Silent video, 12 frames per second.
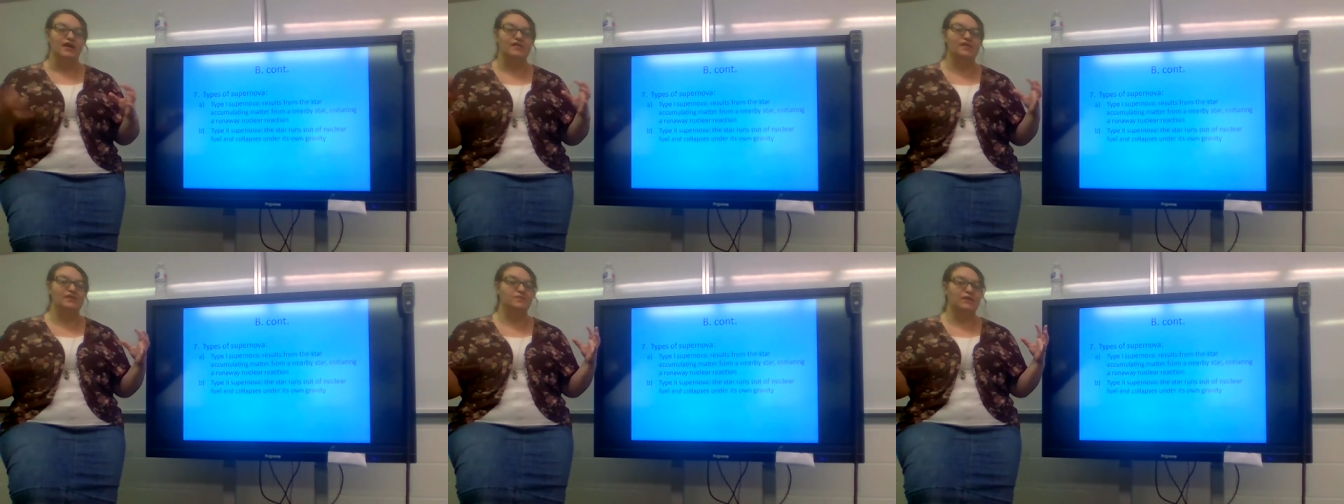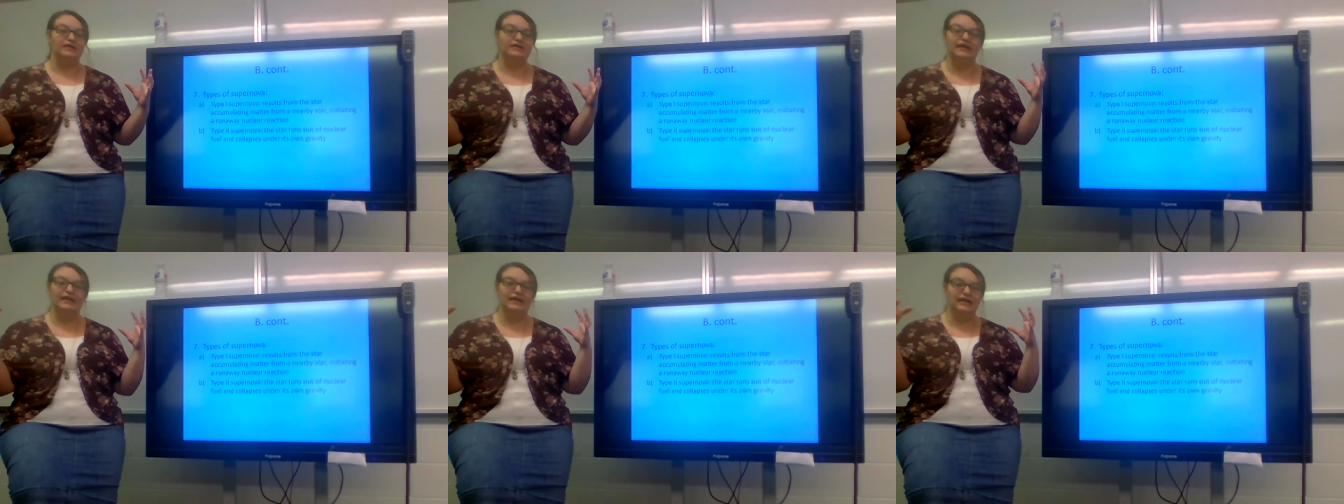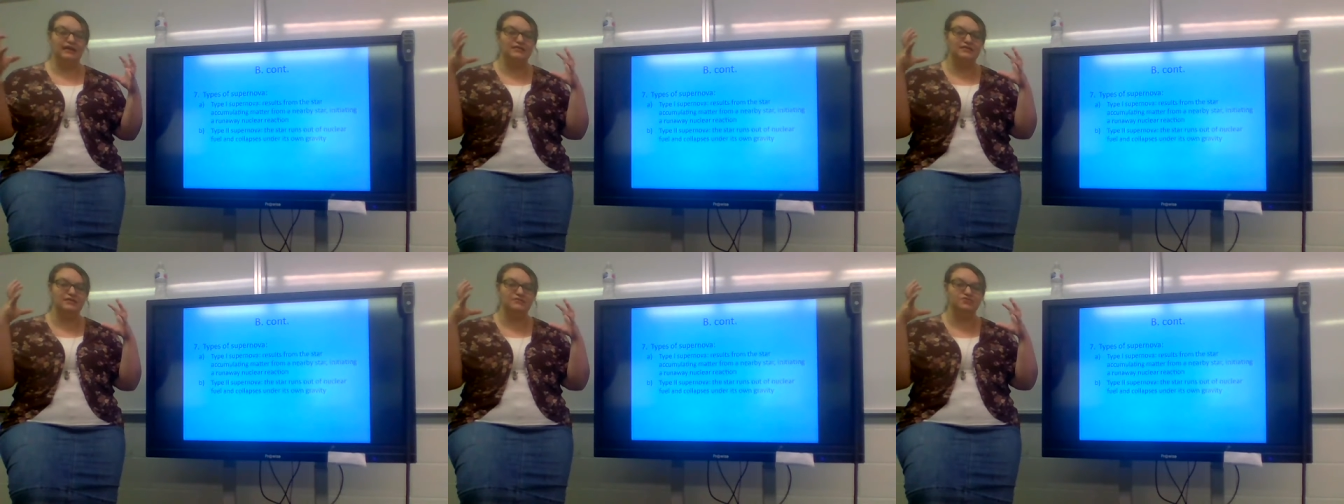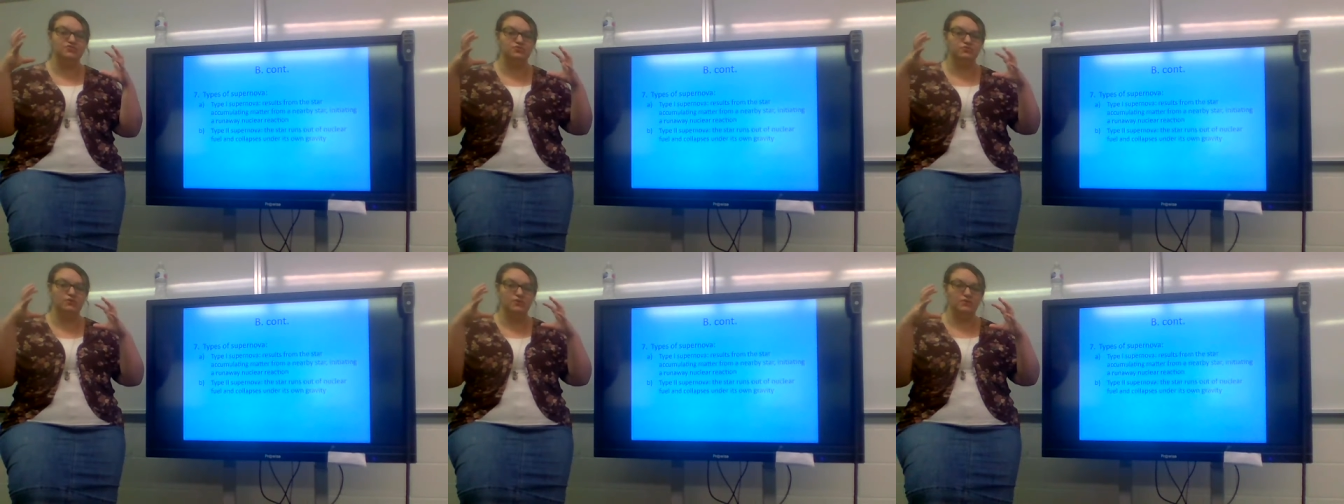And then when it can't
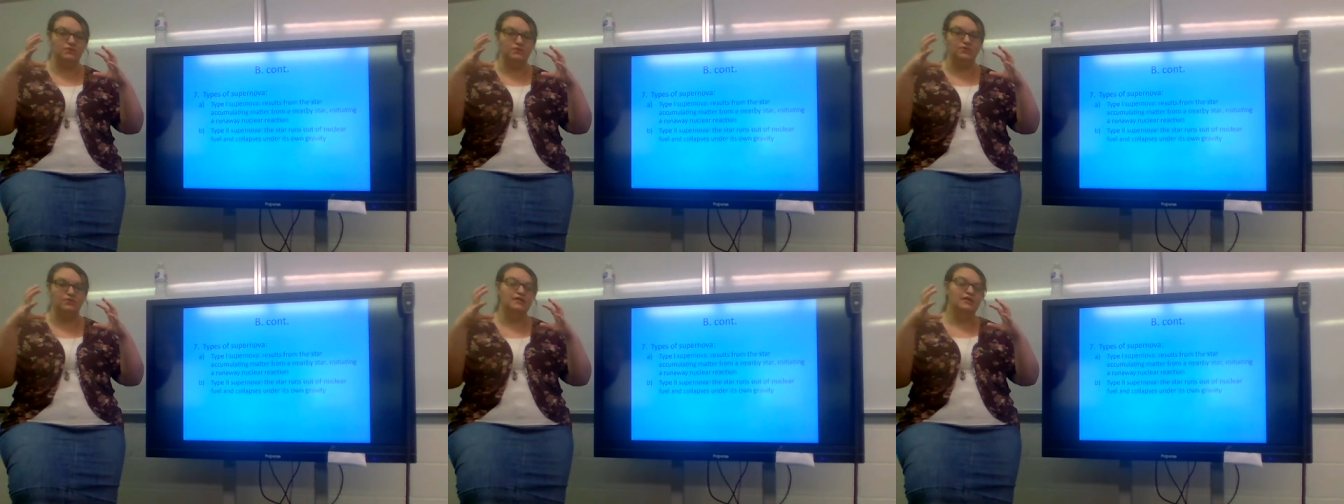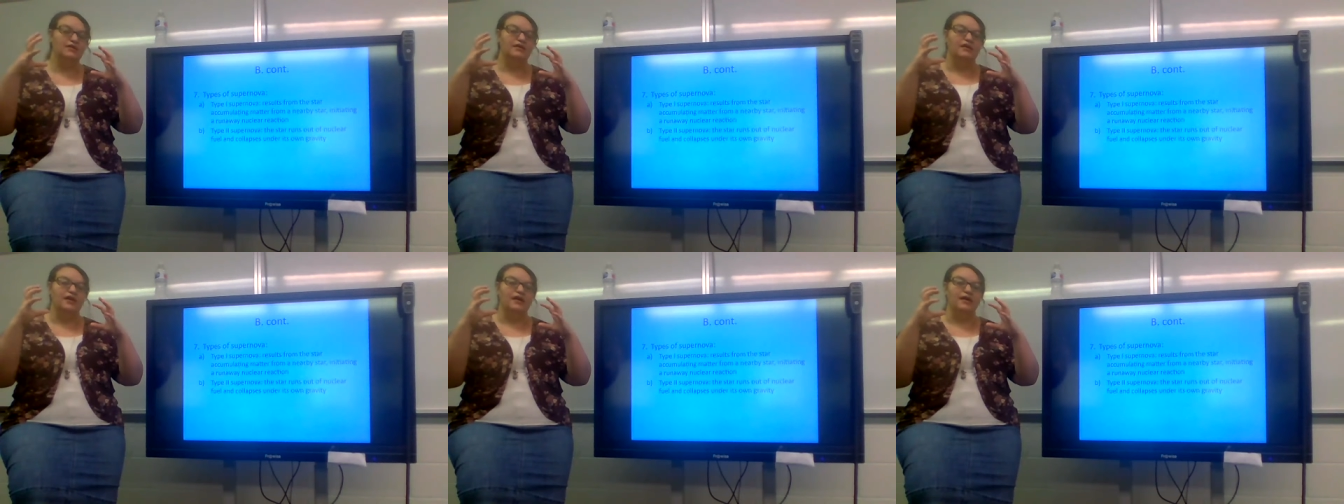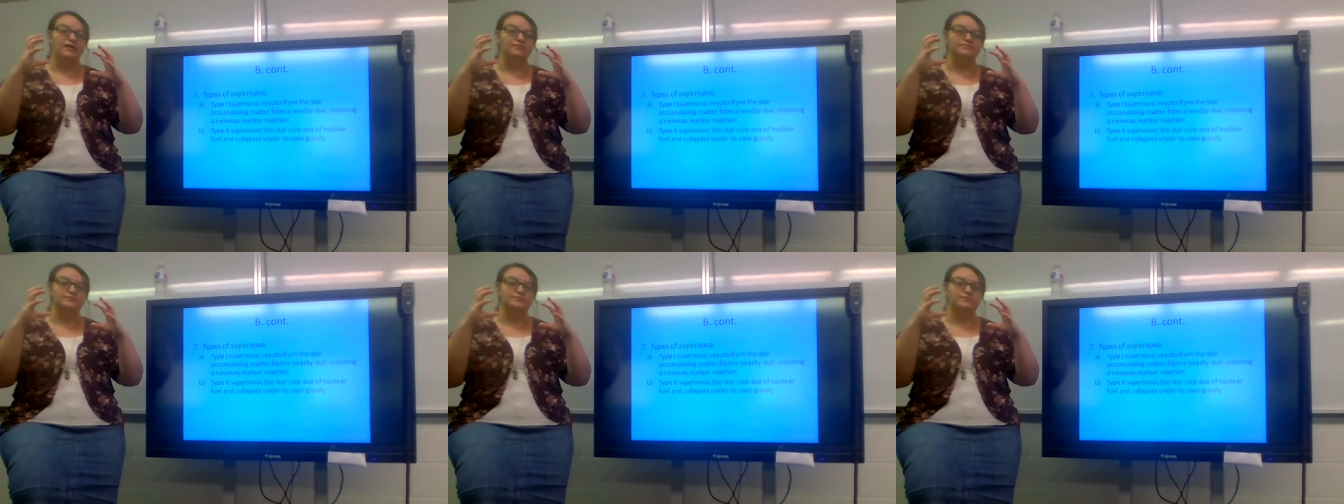control um,